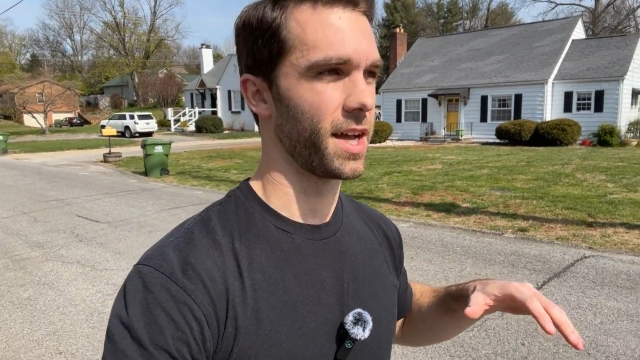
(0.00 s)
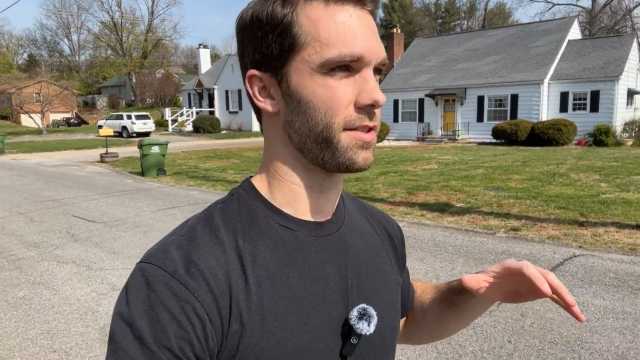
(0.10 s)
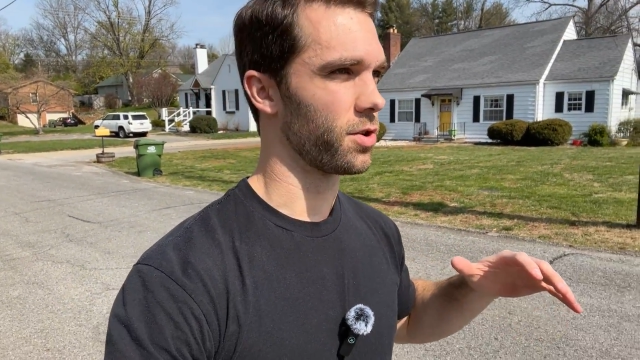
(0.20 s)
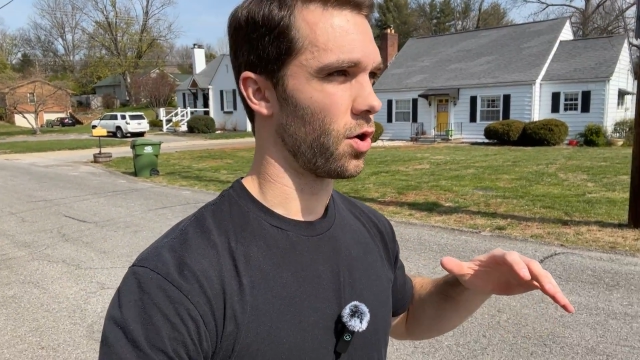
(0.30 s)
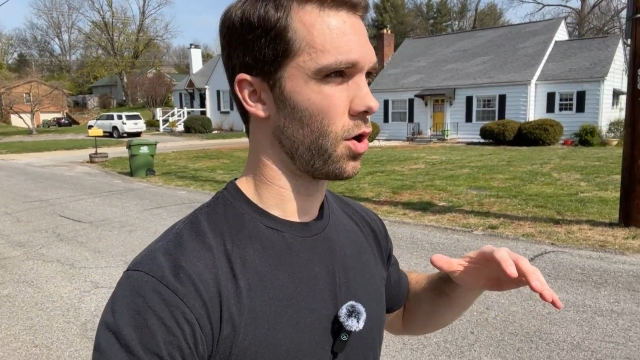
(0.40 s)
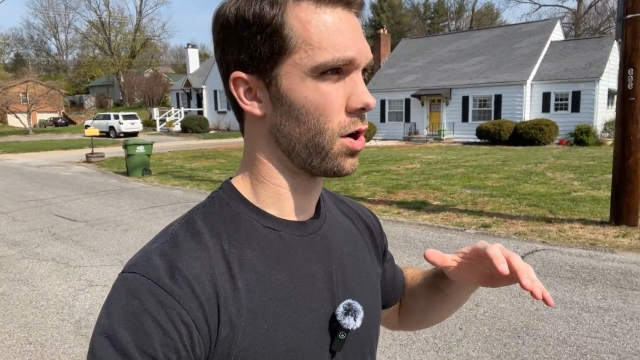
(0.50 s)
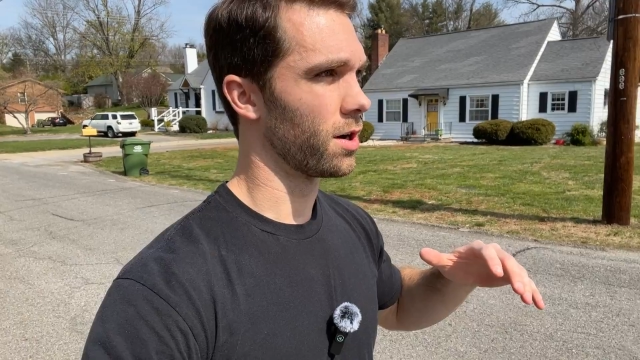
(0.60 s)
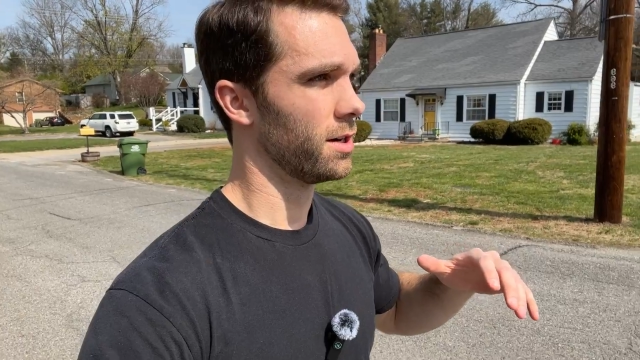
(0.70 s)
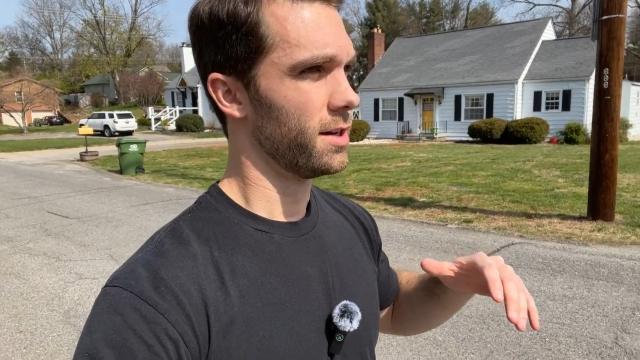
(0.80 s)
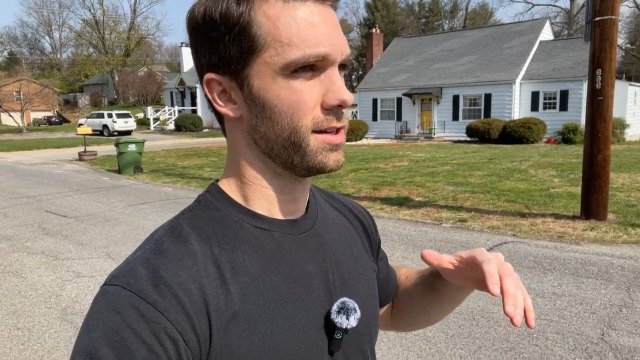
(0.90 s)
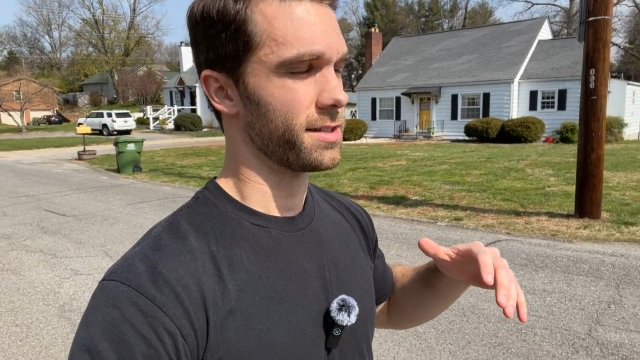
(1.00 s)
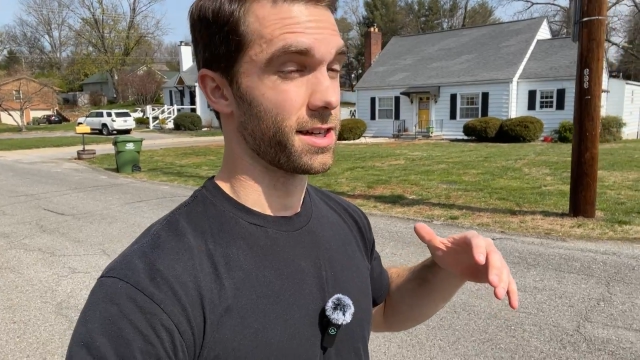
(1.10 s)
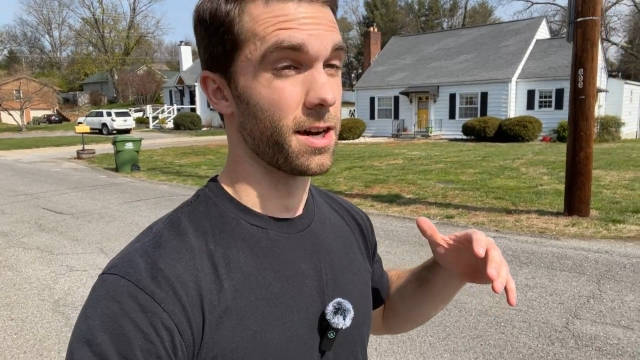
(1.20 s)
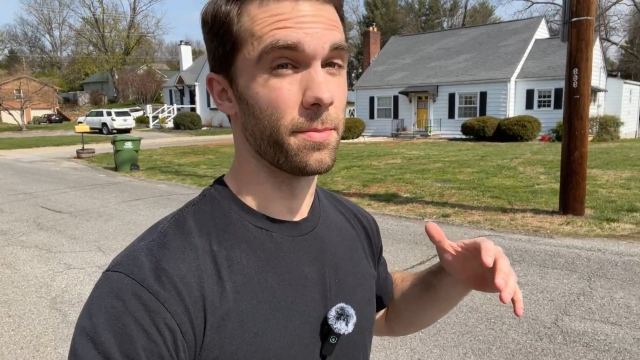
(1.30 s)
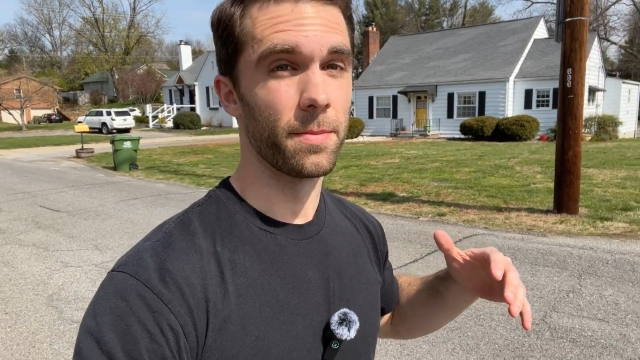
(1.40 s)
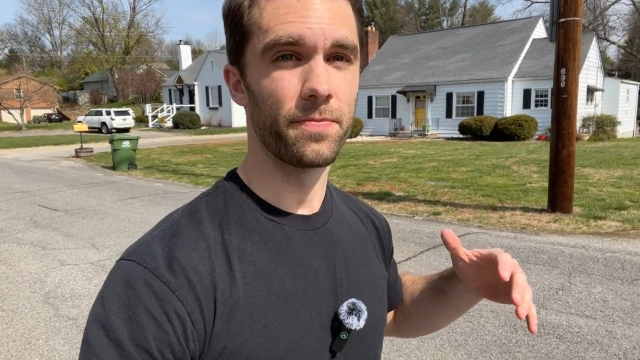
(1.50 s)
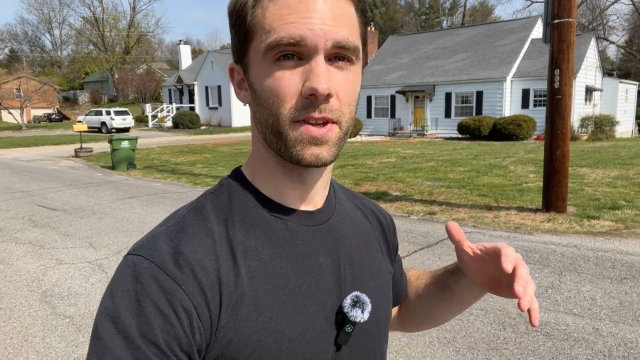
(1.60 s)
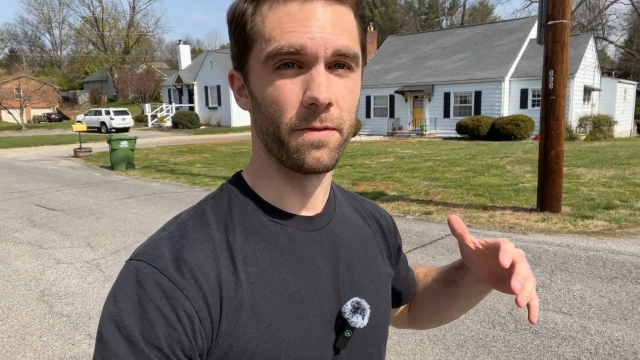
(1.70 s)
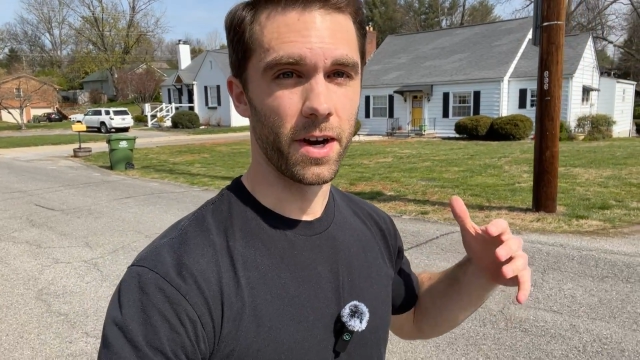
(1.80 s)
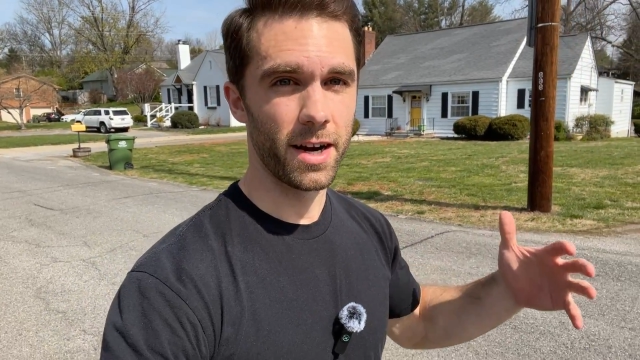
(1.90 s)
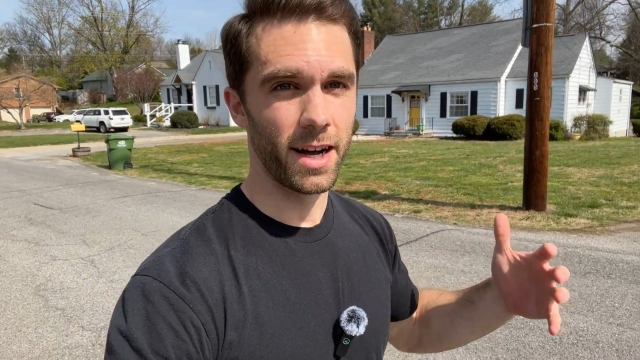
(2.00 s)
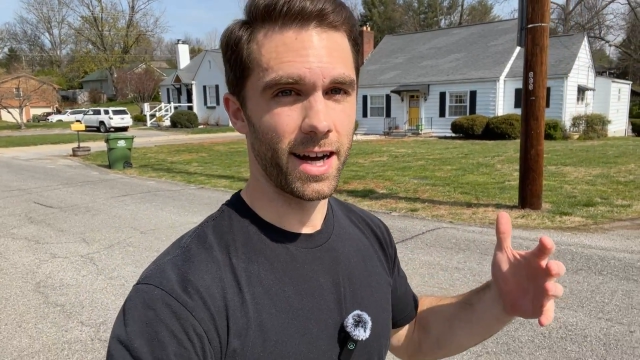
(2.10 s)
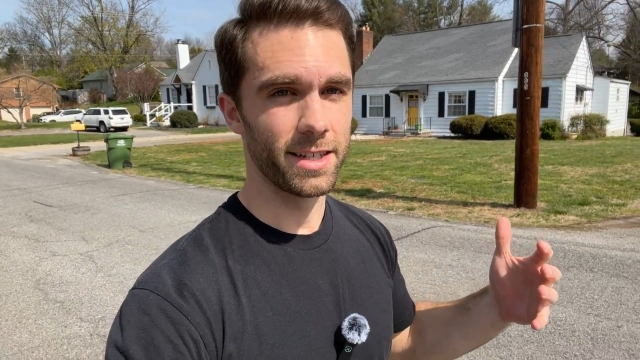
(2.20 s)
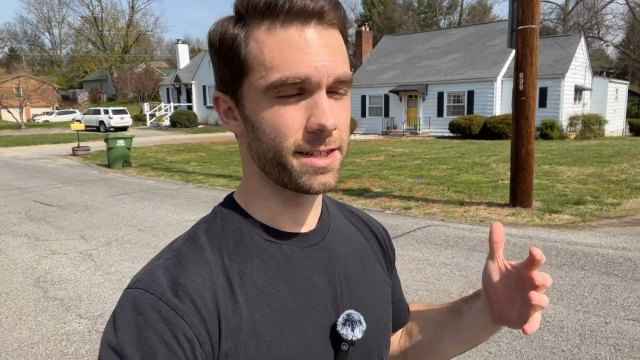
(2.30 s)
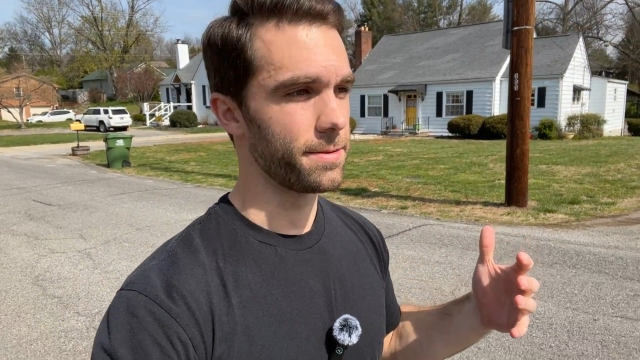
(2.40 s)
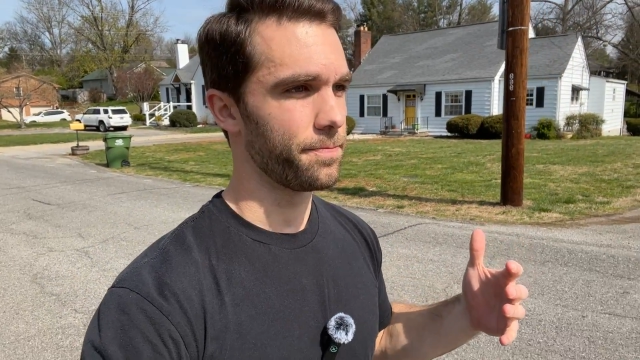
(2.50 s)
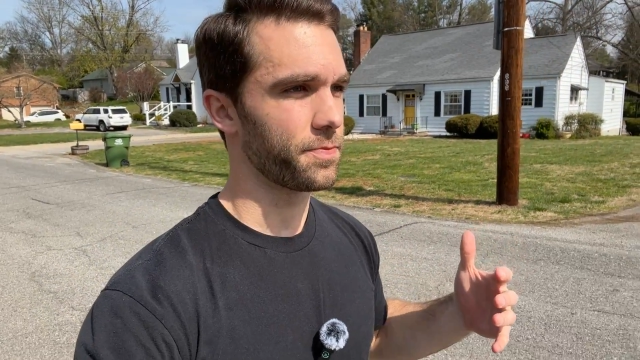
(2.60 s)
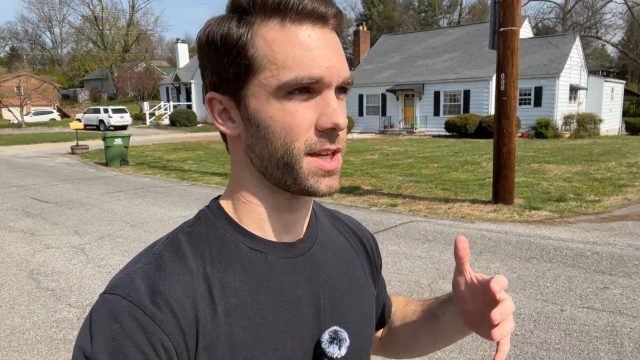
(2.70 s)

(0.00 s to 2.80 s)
and there are some very nice